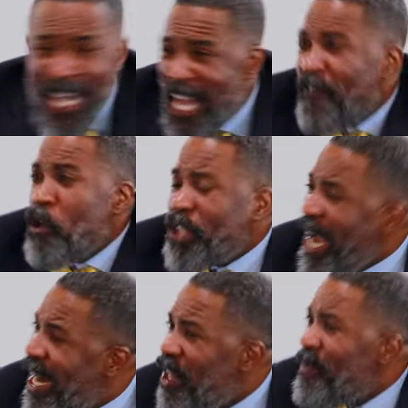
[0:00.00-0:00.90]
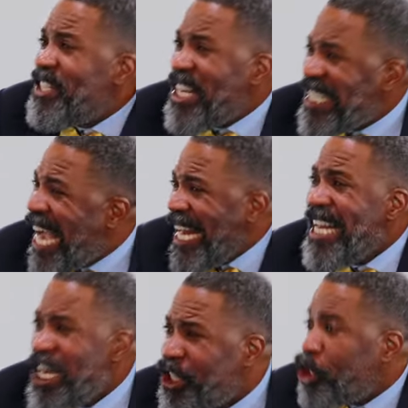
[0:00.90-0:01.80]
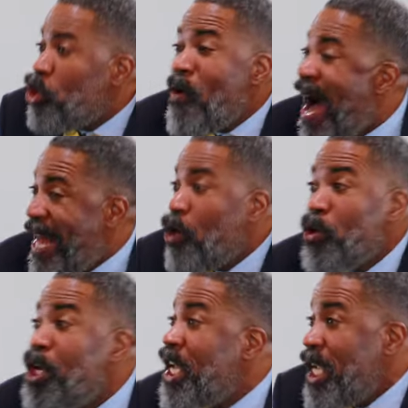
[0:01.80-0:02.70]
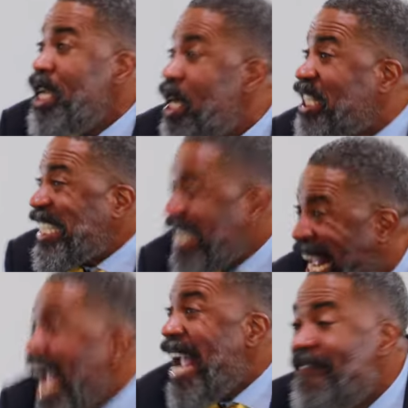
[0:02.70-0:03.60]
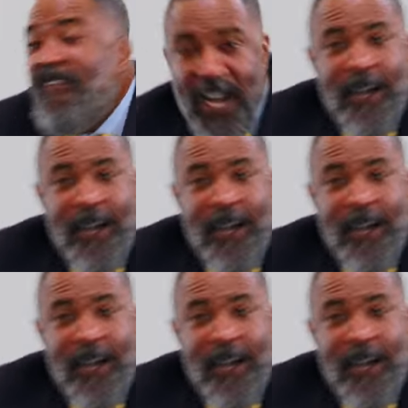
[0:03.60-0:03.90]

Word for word: If you tell them they just got an issue, I don't need a Savior.